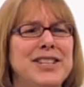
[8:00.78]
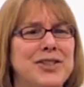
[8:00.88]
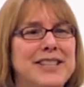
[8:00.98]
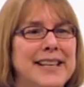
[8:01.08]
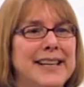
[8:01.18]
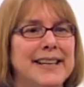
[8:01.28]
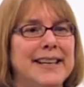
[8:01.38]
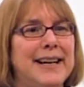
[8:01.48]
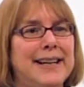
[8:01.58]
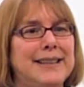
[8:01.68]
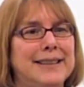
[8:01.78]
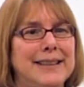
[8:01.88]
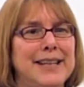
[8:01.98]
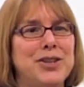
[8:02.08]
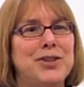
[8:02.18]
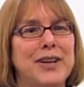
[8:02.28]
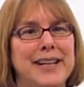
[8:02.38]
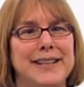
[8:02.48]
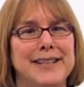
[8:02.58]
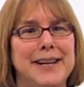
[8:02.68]
interesting
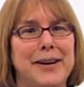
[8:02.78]
history in this